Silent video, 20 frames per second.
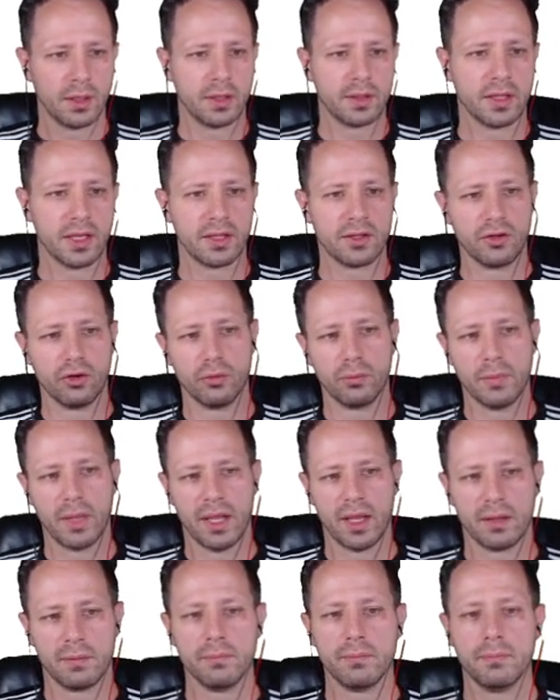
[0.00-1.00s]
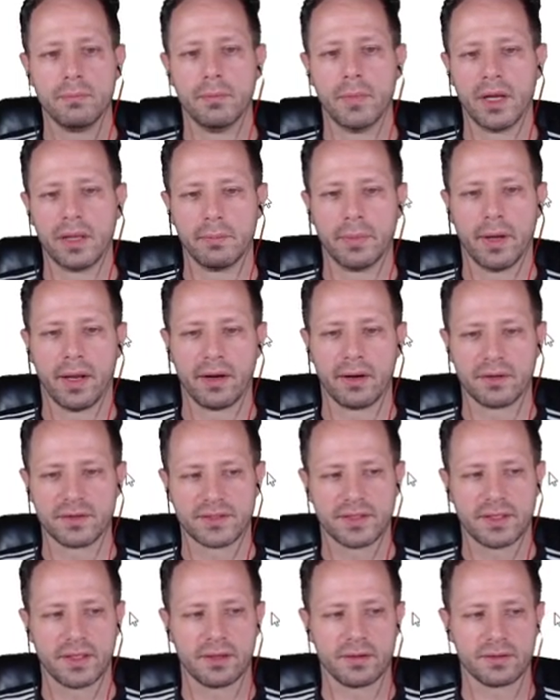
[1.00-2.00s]
And that no man might buy or
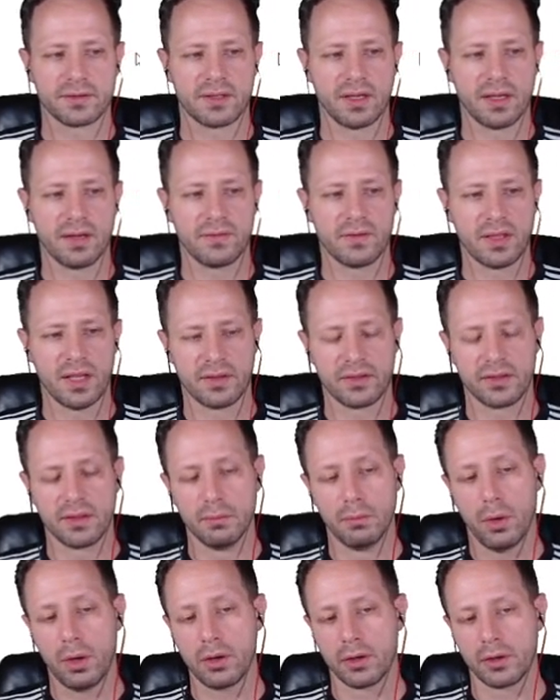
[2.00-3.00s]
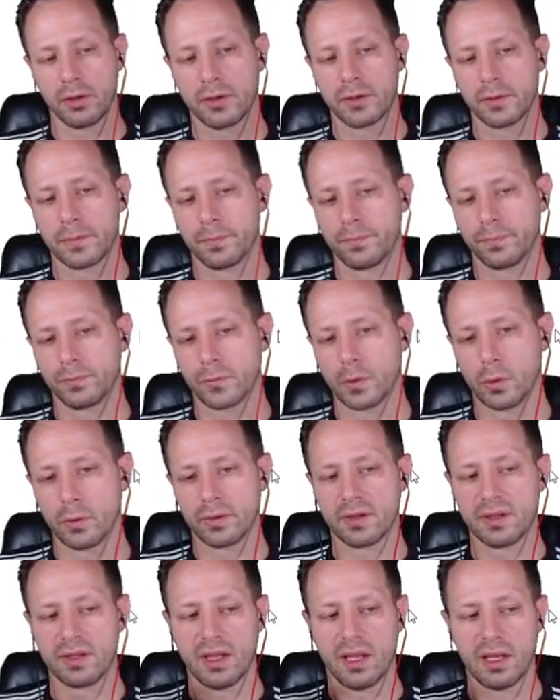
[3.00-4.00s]
sell save he had the mark,
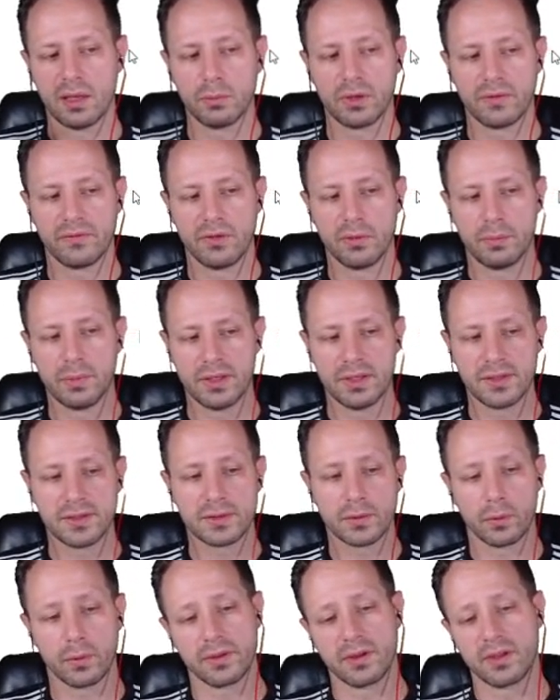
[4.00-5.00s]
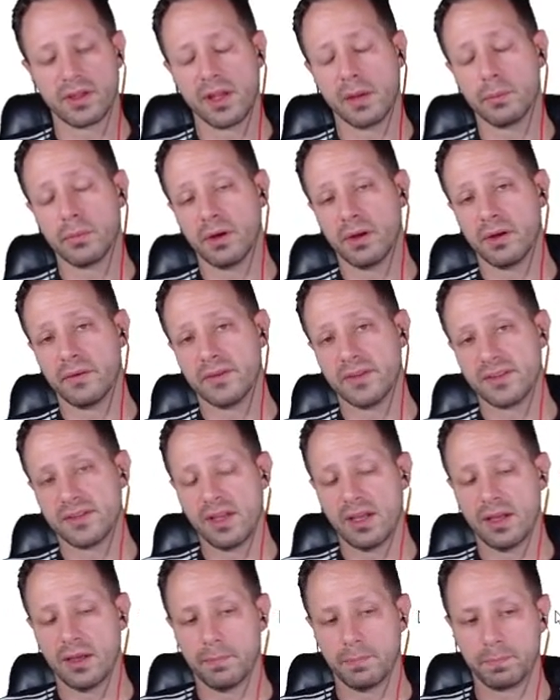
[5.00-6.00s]
or the name of the beast, or the number of his
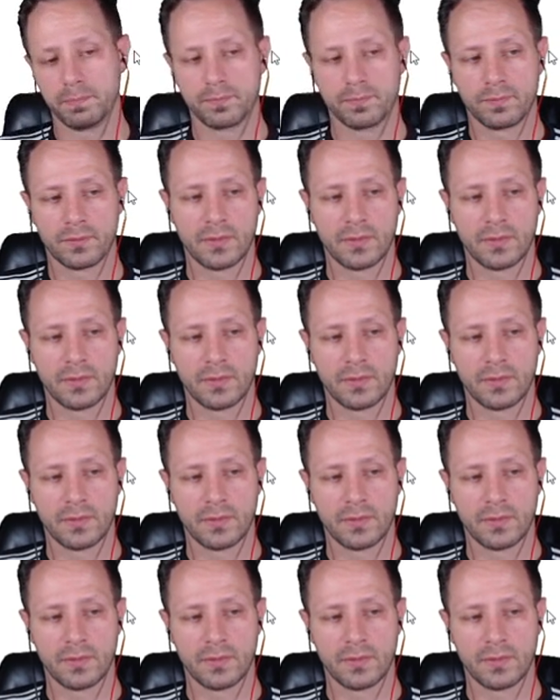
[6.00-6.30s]
name.